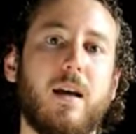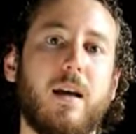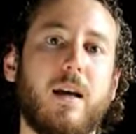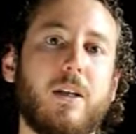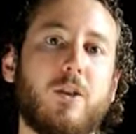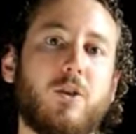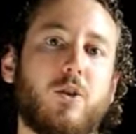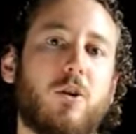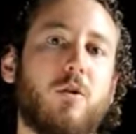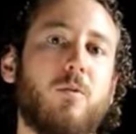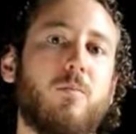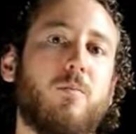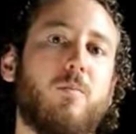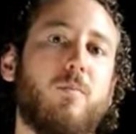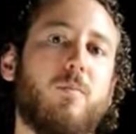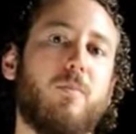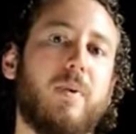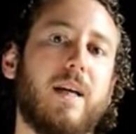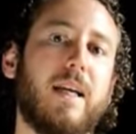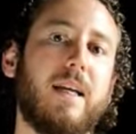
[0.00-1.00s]
it
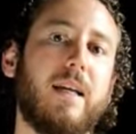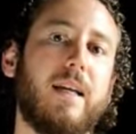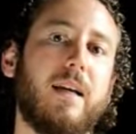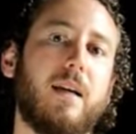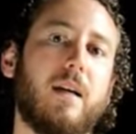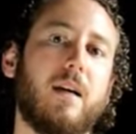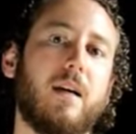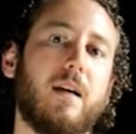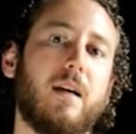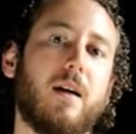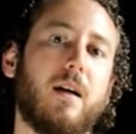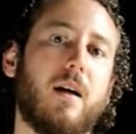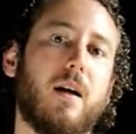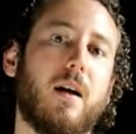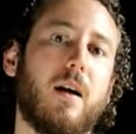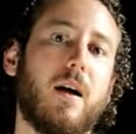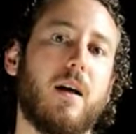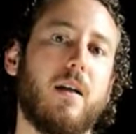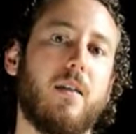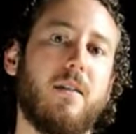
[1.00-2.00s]
shouldn't be
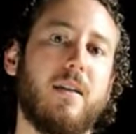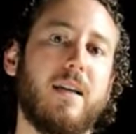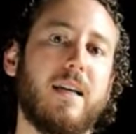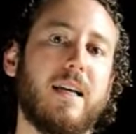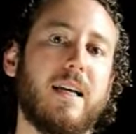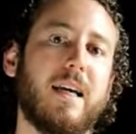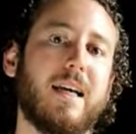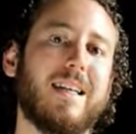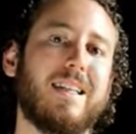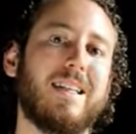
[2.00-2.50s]
the